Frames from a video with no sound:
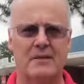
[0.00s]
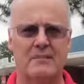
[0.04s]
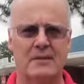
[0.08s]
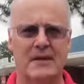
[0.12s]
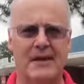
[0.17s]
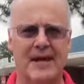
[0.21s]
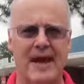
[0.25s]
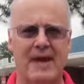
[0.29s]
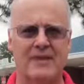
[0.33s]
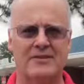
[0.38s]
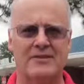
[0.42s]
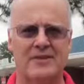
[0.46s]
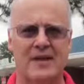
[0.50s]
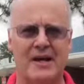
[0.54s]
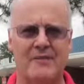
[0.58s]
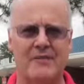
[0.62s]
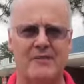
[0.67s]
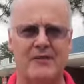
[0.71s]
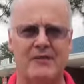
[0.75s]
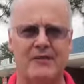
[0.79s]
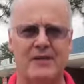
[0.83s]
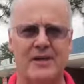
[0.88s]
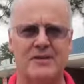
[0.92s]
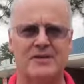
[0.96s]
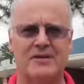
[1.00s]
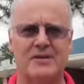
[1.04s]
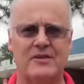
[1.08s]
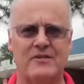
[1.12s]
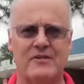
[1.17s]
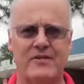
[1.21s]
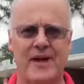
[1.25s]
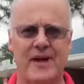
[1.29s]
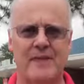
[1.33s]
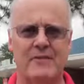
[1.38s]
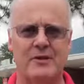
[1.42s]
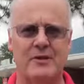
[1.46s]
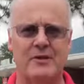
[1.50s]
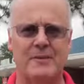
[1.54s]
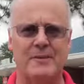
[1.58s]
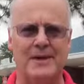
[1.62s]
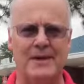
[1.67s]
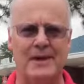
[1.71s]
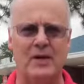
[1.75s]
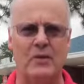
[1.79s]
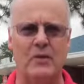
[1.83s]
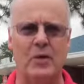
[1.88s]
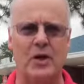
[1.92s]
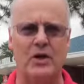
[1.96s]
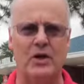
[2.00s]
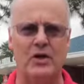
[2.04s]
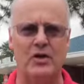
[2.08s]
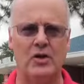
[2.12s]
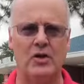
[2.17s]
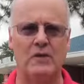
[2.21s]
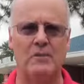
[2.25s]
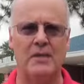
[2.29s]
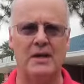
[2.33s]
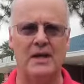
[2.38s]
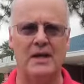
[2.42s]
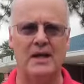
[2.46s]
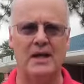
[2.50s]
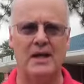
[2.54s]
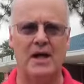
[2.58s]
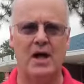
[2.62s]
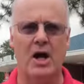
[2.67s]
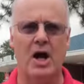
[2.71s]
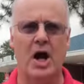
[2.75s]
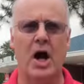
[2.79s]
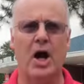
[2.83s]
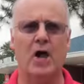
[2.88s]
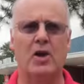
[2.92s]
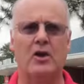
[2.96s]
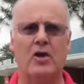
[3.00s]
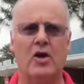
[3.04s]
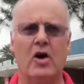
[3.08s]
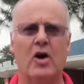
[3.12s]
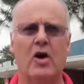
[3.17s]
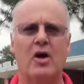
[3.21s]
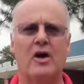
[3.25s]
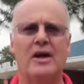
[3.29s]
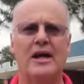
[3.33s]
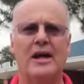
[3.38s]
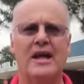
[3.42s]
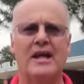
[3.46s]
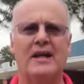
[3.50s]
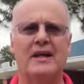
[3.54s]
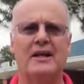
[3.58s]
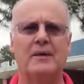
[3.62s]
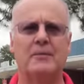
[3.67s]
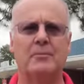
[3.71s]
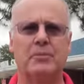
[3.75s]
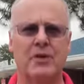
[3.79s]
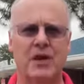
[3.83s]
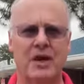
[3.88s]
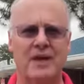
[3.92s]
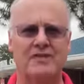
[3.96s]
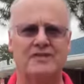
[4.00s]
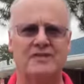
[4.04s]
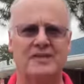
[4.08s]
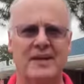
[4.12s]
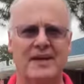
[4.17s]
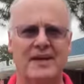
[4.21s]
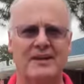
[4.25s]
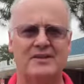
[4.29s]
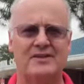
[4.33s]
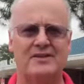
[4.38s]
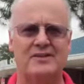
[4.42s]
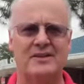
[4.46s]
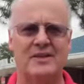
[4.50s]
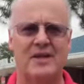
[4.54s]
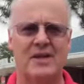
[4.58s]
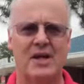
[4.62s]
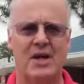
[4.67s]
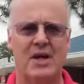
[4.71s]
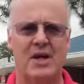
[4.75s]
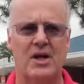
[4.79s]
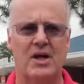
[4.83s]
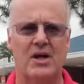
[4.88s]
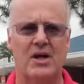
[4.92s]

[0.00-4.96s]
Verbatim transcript: but now it's time for friends and family to begin what could be a long healing process.